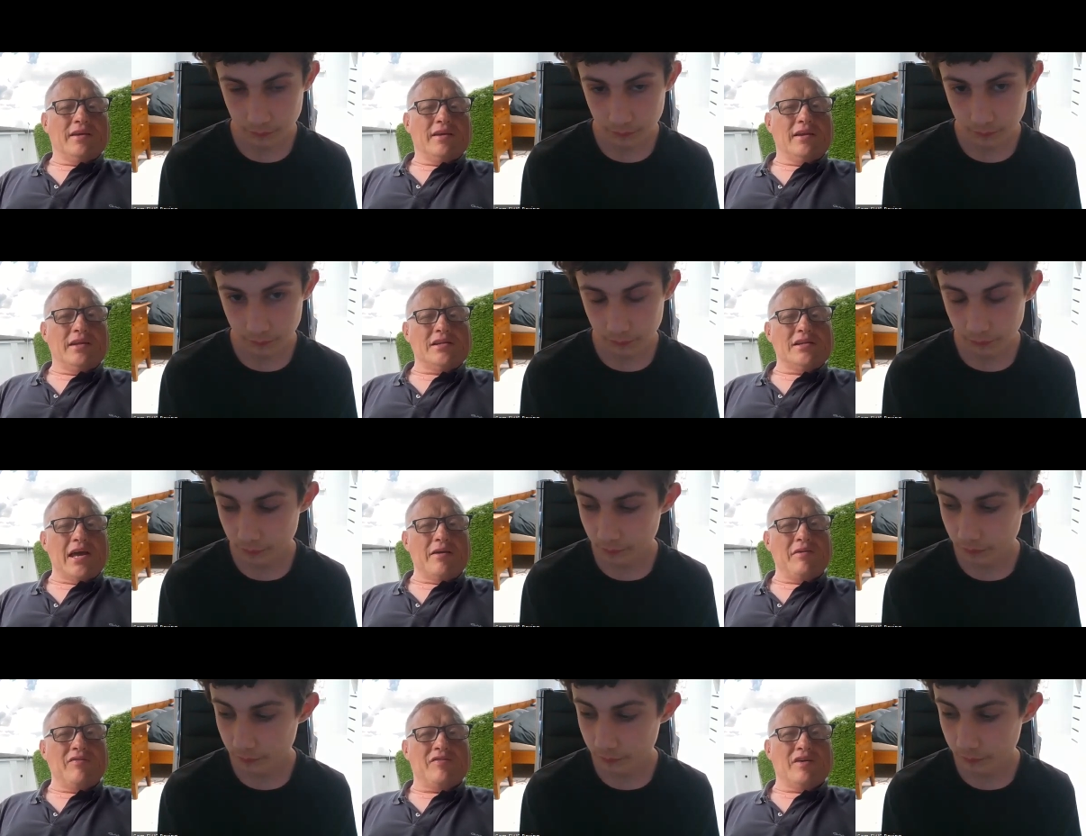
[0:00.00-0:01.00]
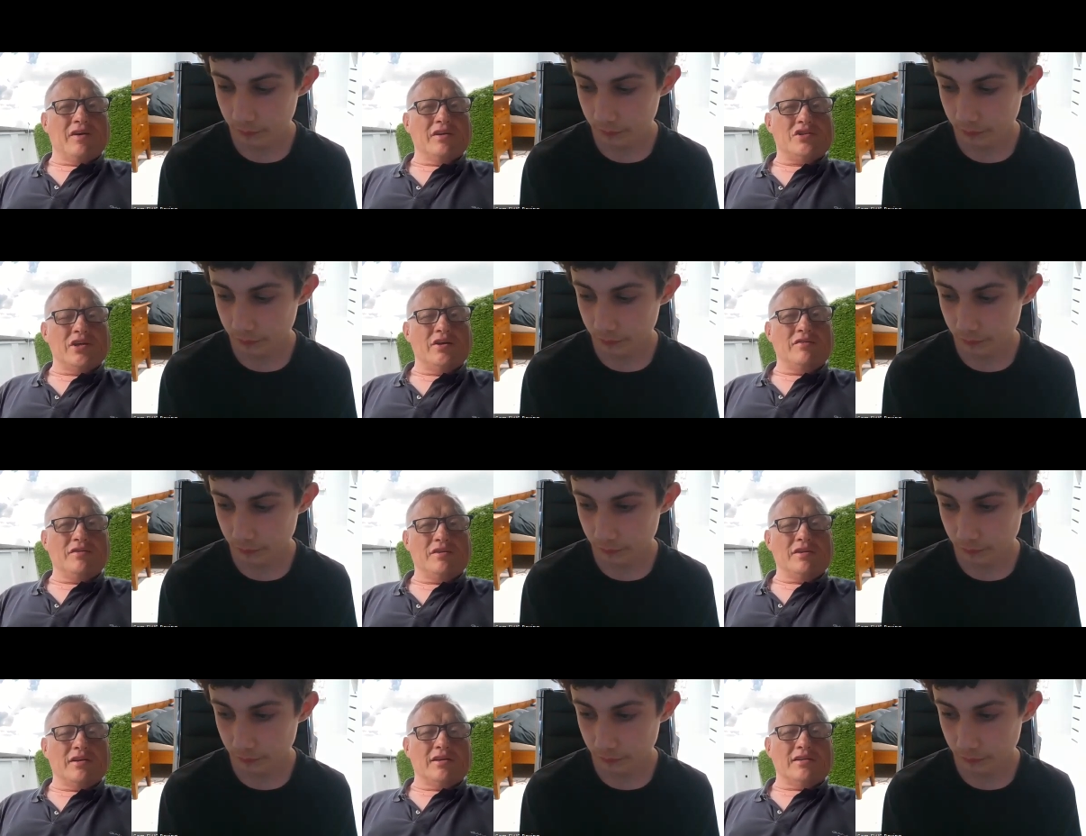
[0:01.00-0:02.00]
Speaker 1: and he's now being fine tuned.
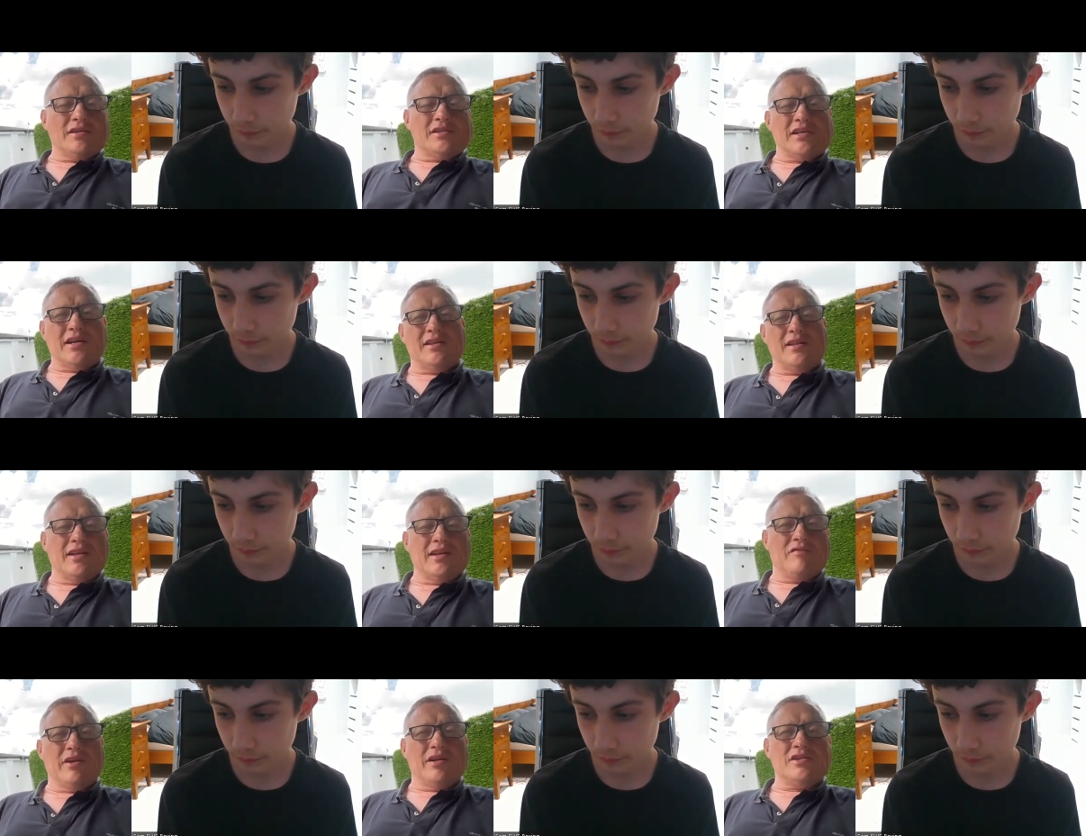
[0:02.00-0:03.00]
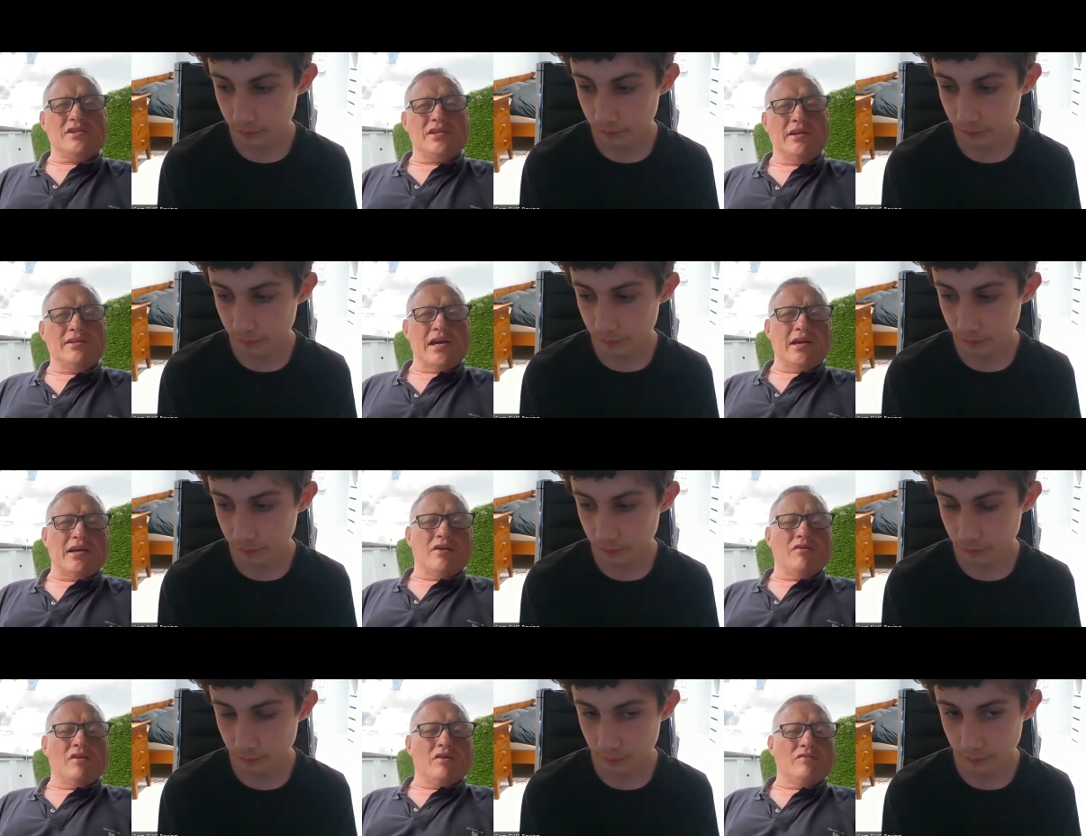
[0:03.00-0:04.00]
And as I said, I think we can see Zach go
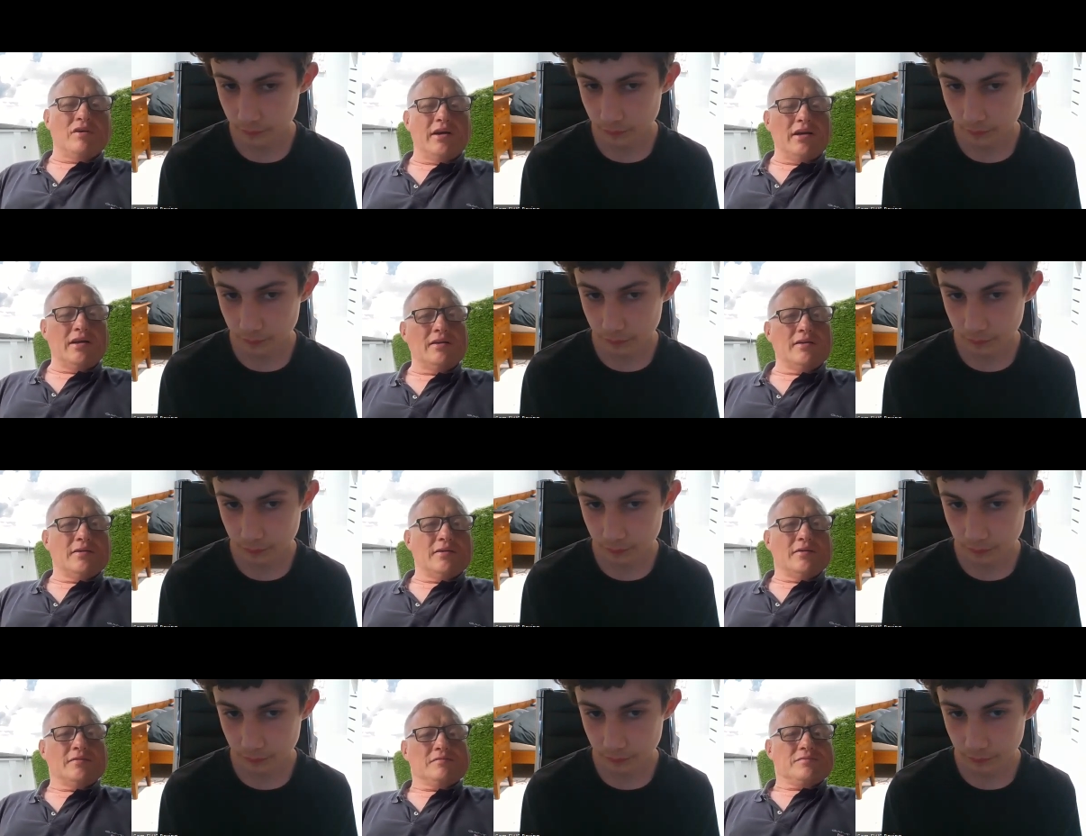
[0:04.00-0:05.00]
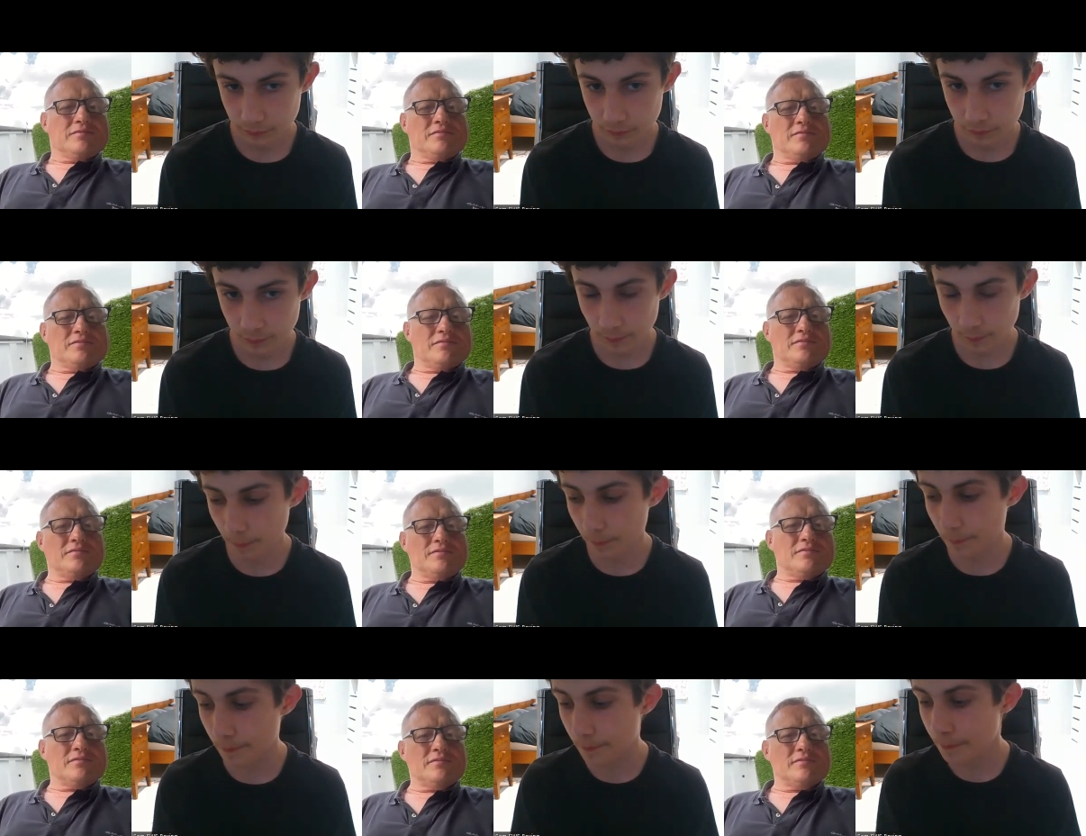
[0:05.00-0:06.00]
a long way.
Speaker 2: Mm
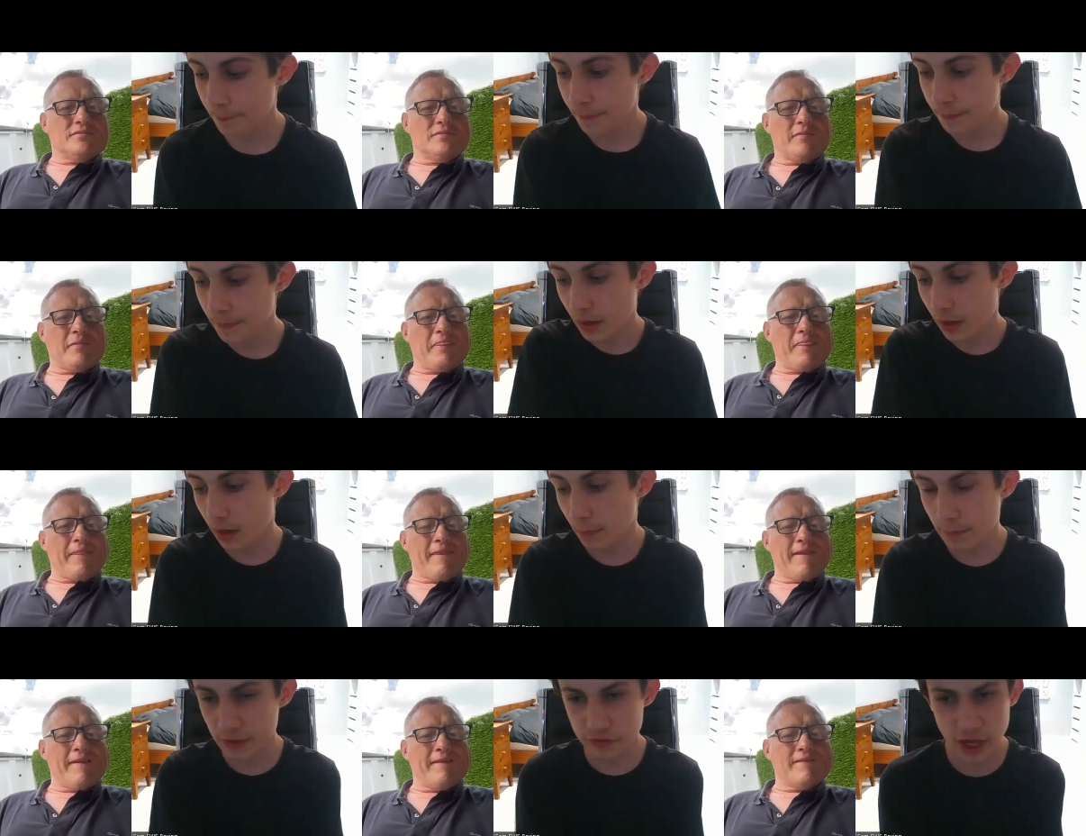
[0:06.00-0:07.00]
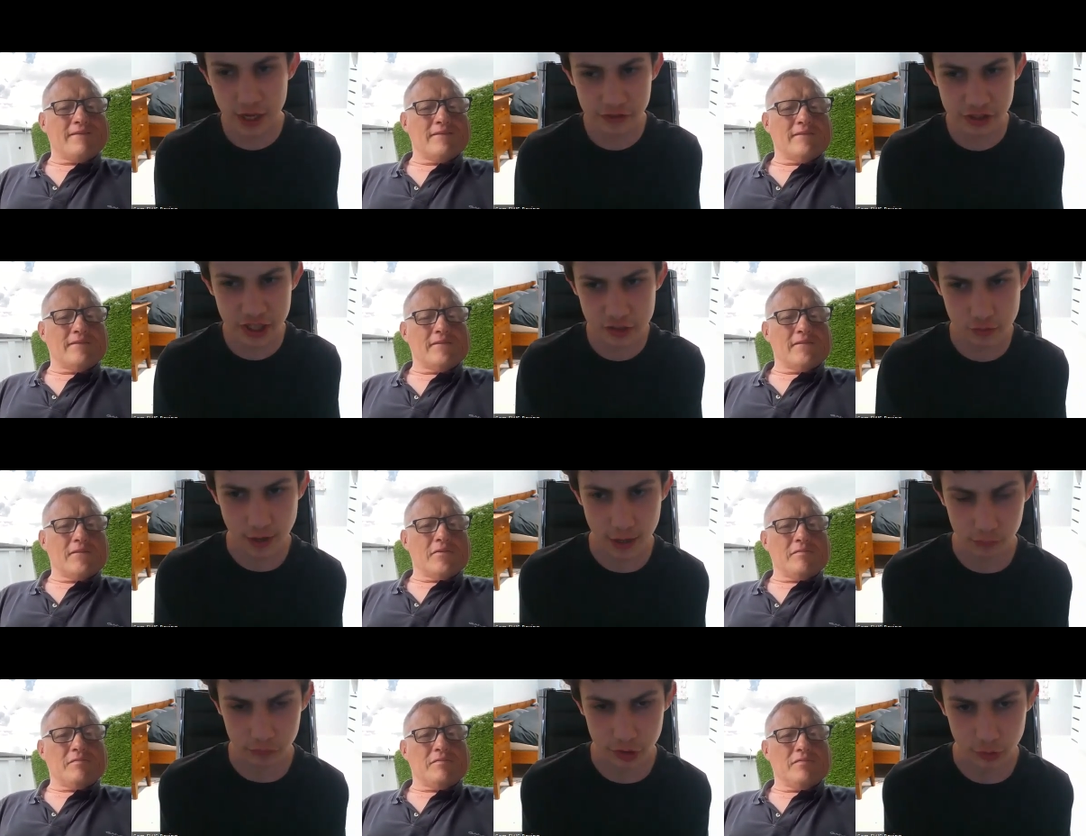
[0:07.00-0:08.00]
hmm. Um, is that a six
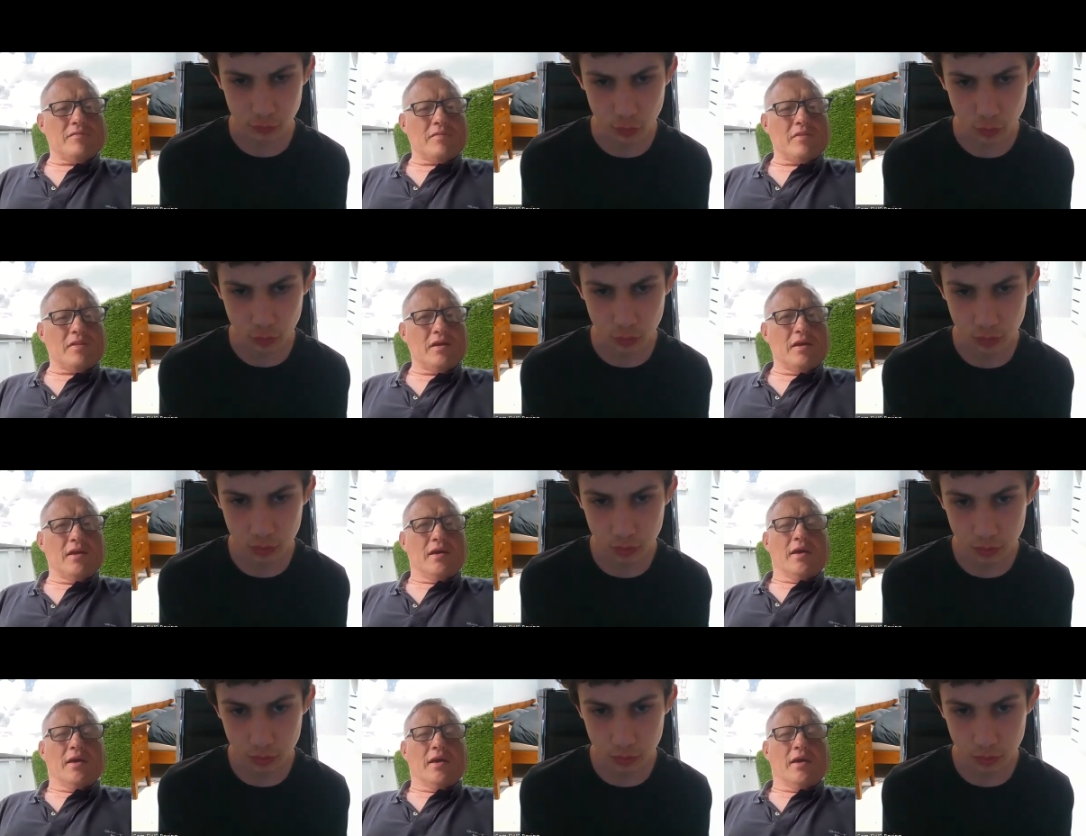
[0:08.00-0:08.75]
rounder or